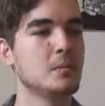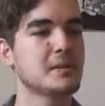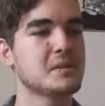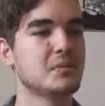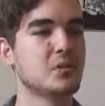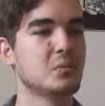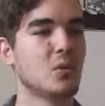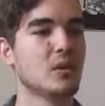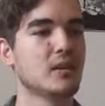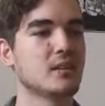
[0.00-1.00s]
Makes it feel
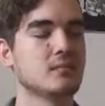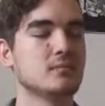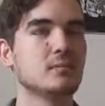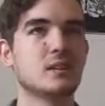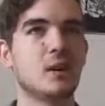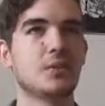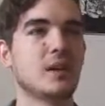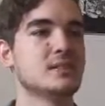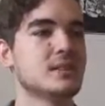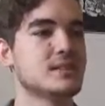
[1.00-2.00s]
more like an
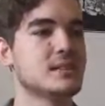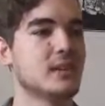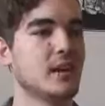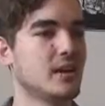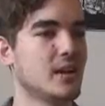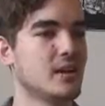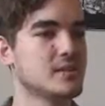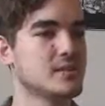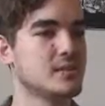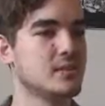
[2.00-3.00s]
authentic city, I
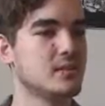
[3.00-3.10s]
guess.